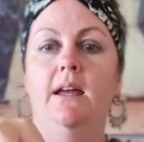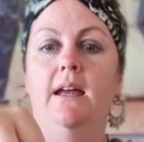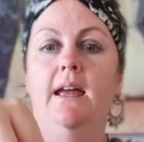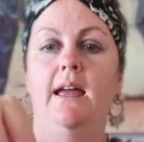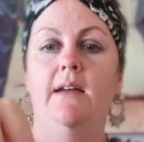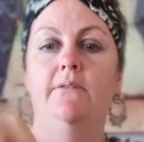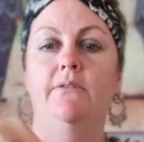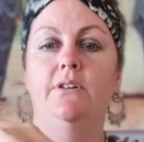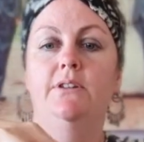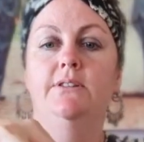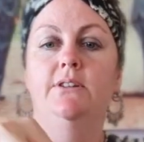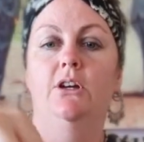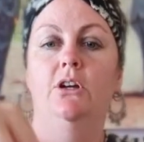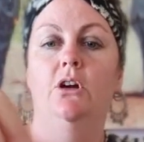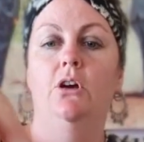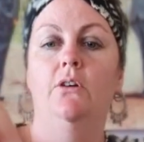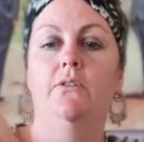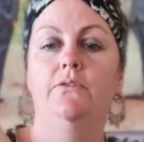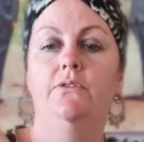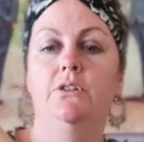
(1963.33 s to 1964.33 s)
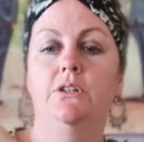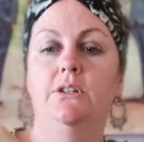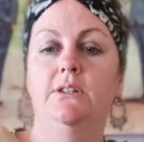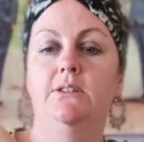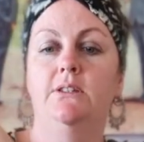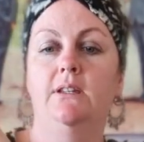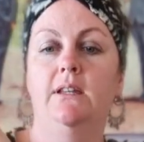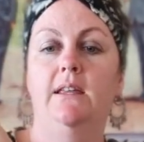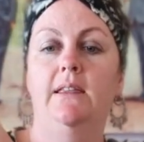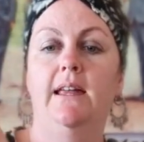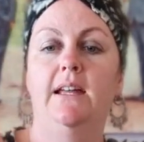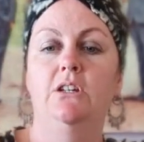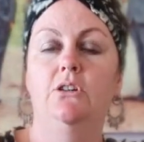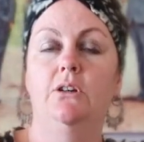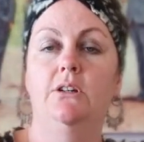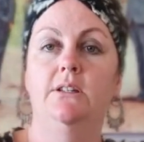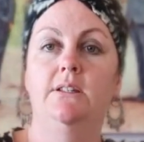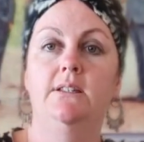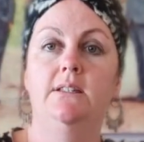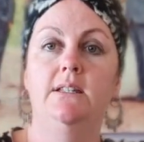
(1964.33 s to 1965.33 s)
every so often so that they
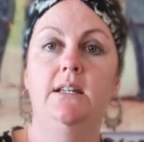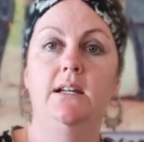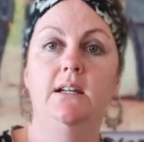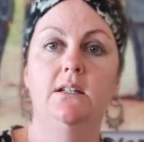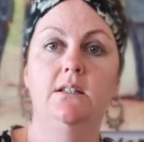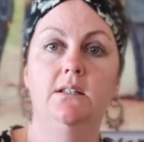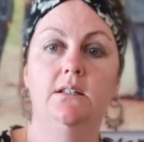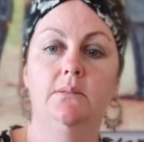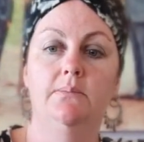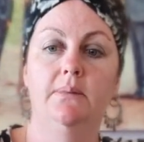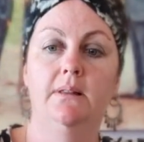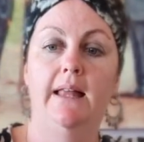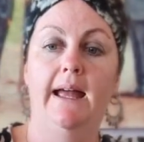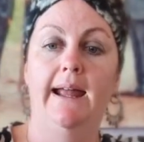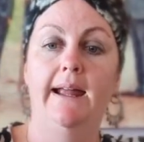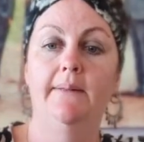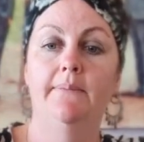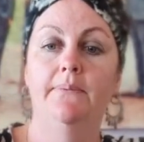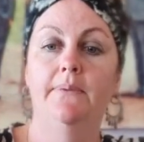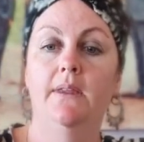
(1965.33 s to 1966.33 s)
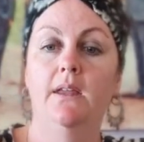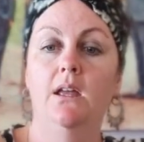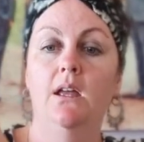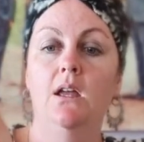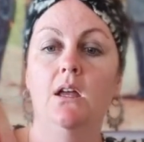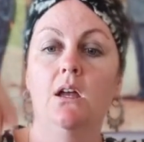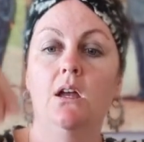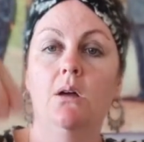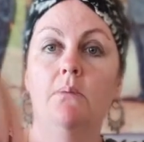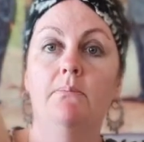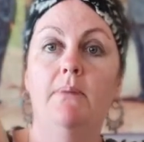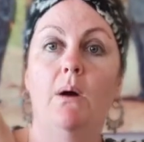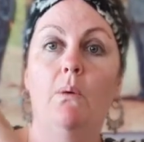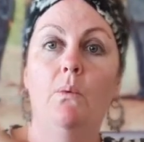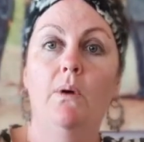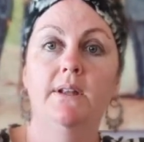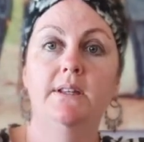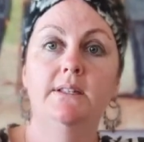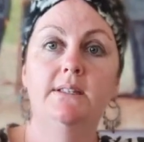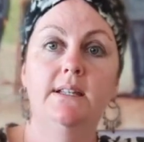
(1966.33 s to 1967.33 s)
don't stick to the plate. But
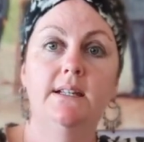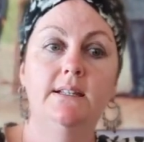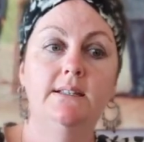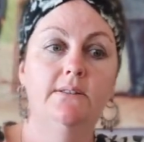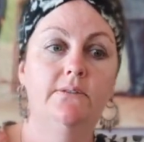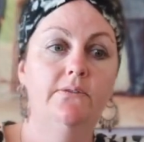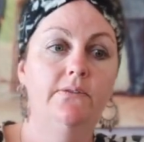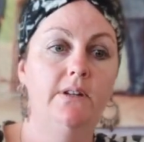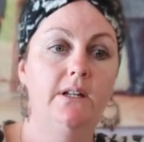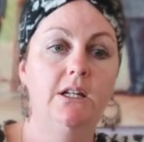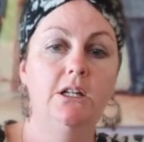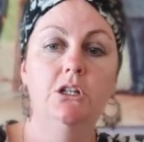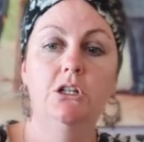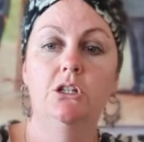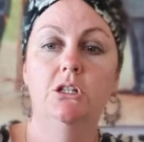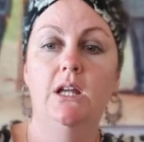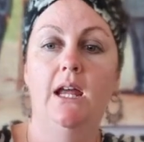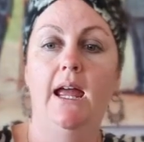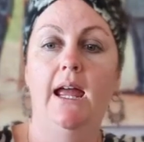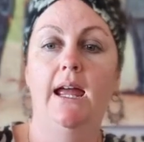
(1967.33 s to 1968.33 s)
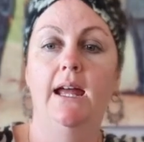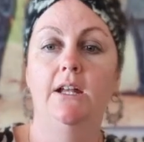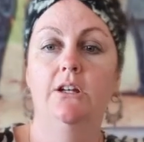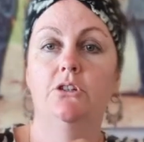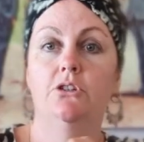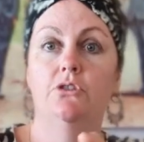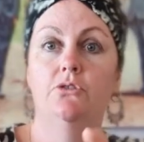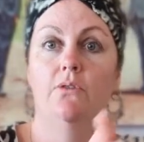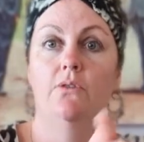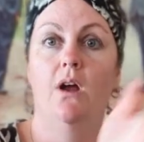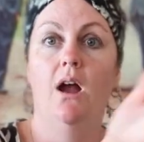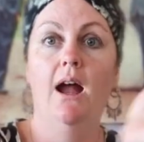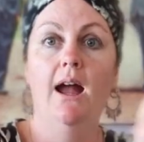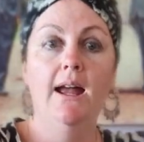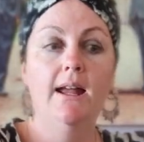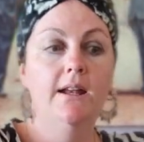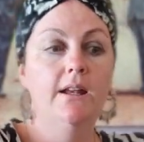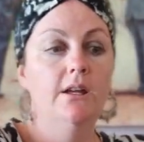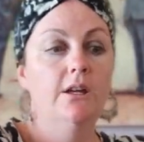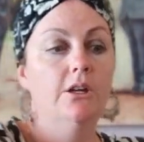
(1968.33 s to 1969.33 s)
once these are finished and
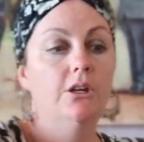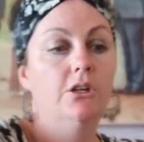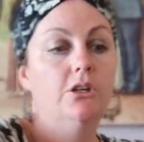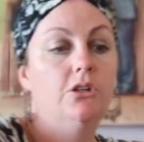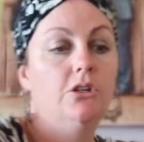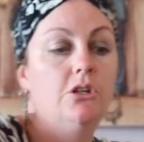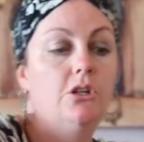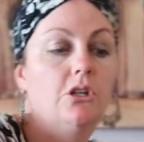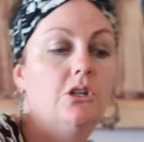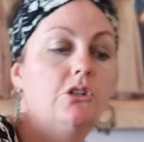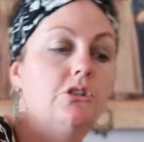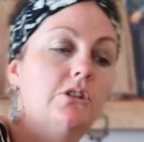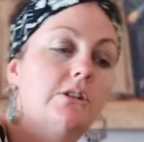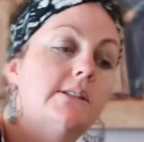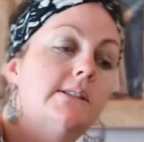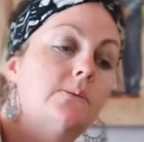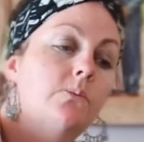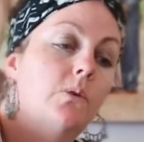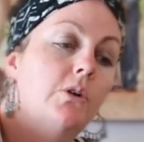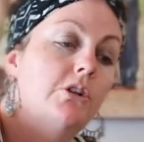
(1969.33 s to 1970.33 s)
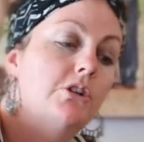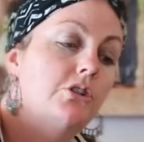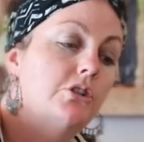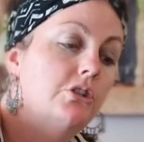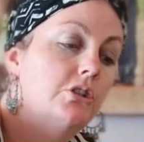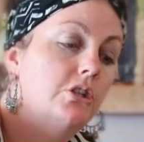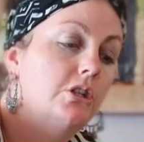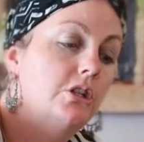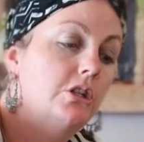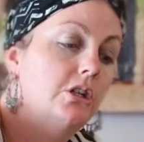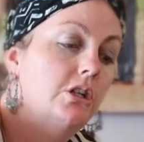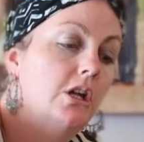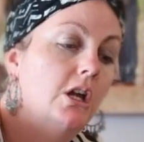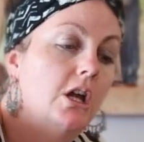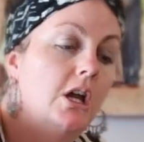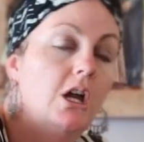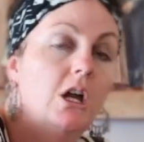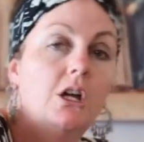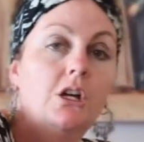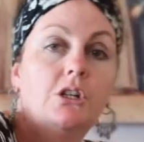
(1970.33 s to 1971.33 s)
dried, you just want to
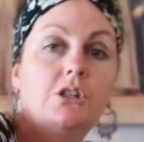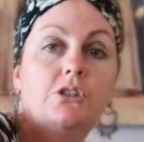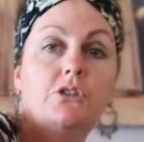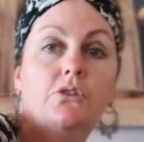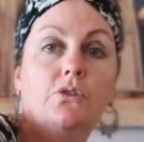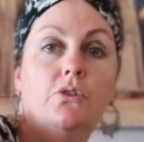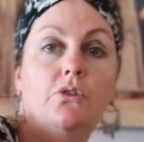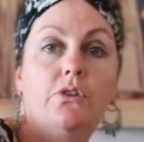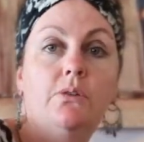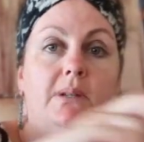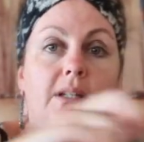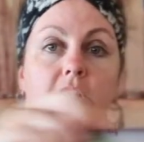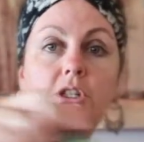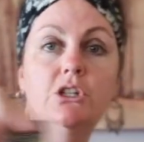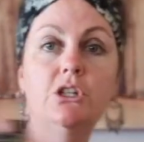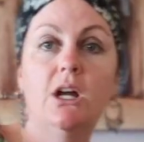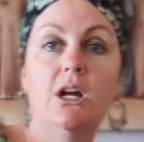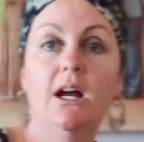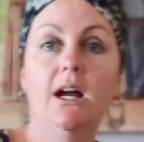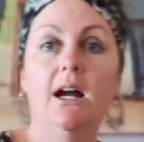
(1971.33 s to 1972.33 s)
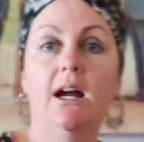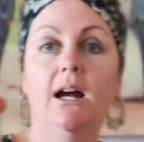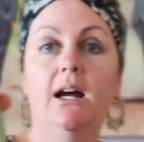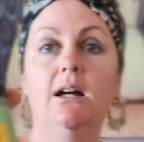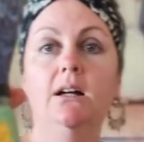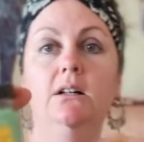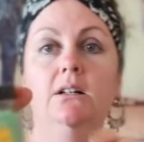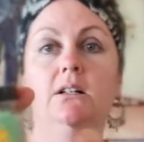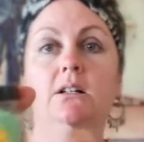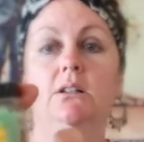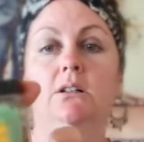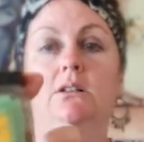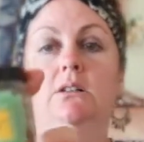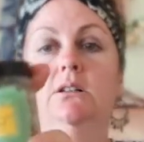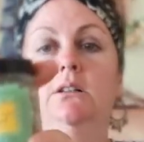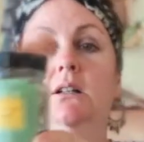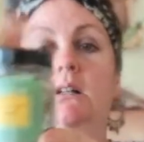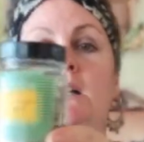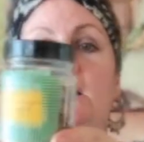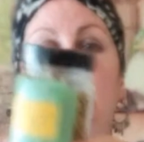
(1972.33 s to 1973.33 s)
store them in a jar,
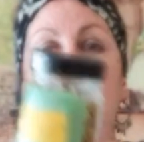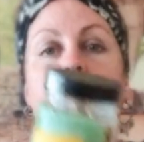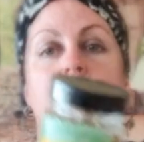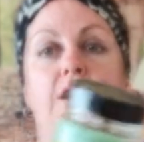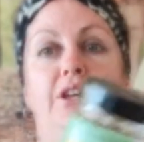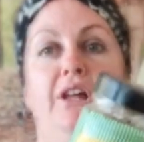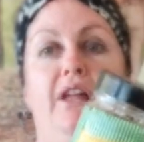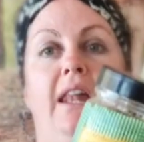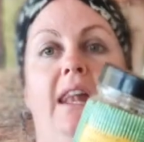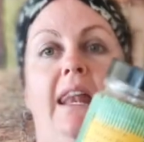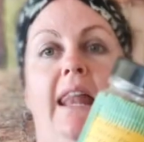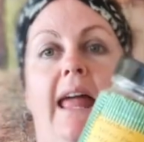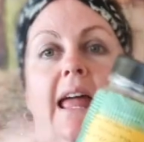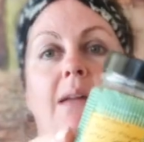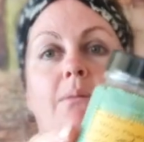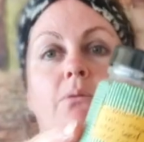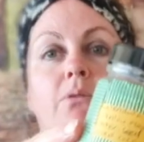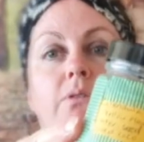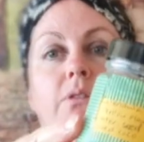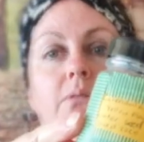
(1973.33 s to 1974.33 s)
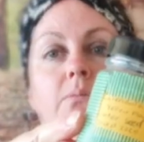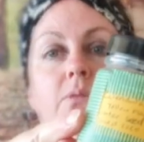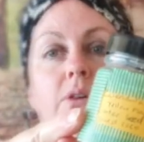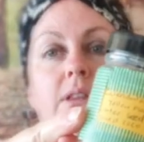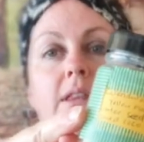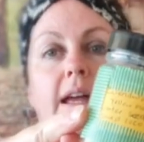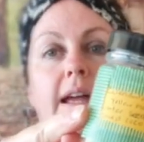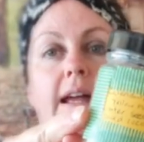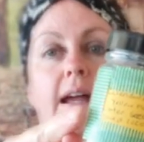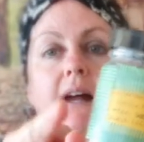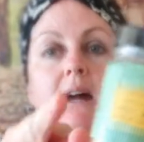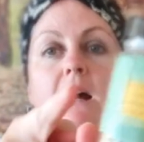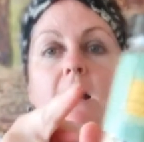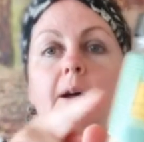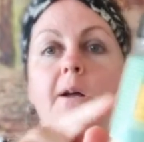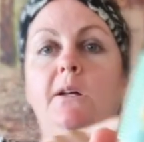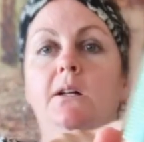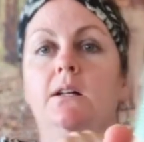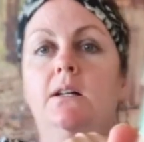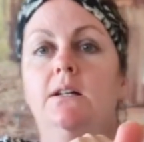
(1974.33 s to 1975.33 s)
label them what they
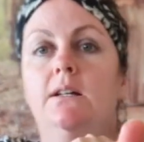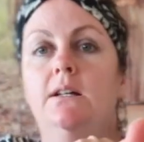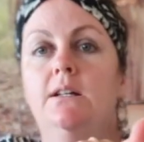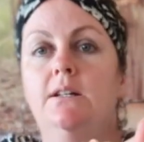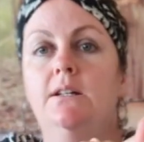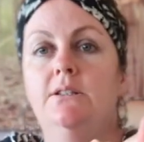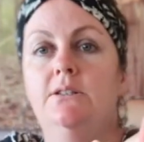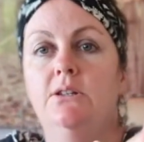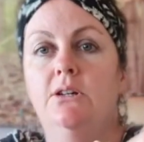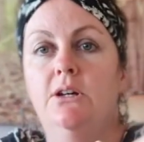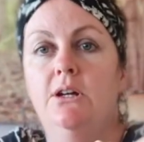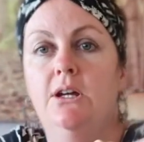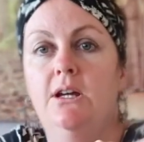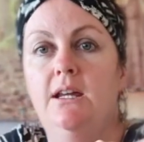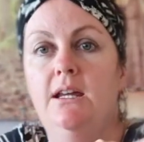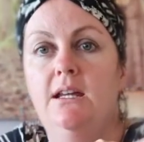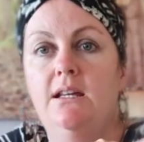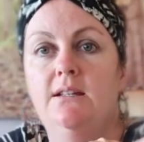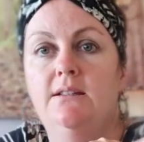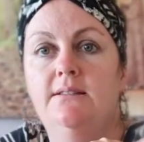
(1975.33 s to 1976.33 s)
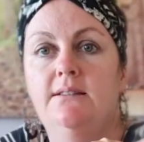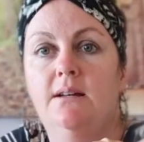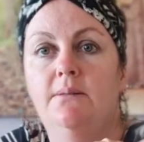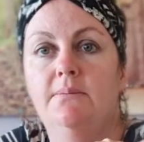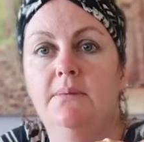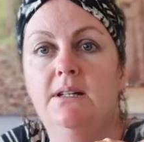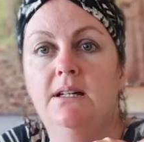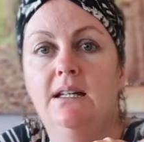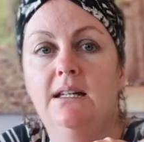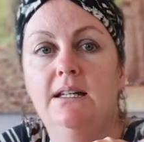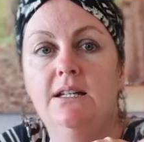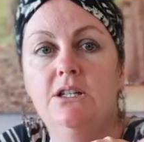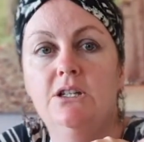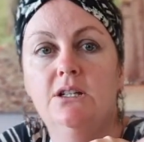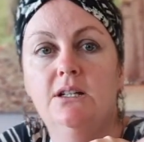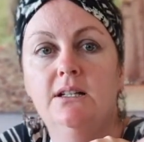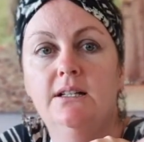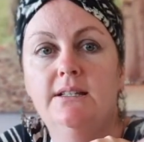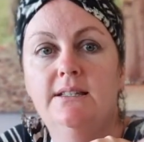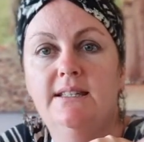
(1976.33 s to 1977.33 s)
are. So here's some
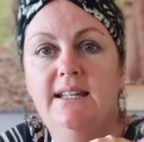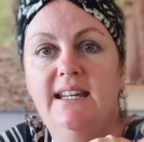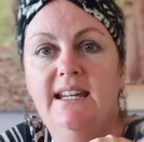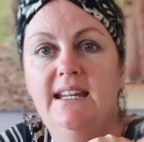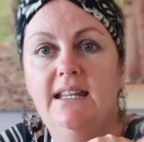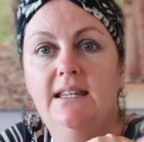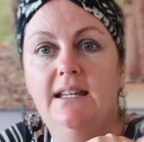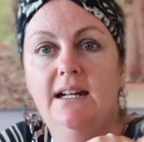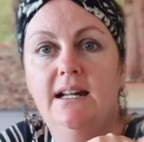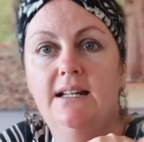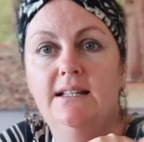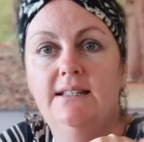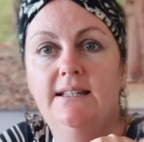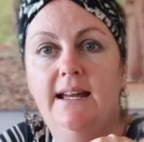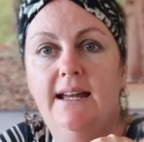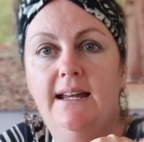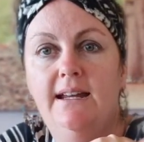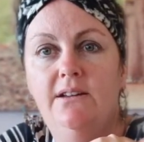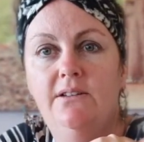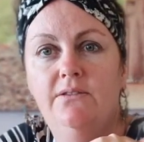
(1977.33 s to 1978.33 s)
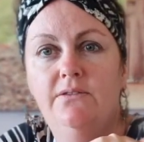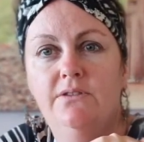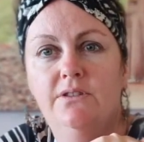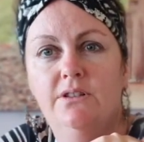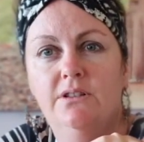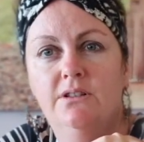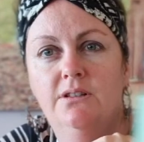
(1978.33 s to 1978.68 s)
calendula seed that I saved.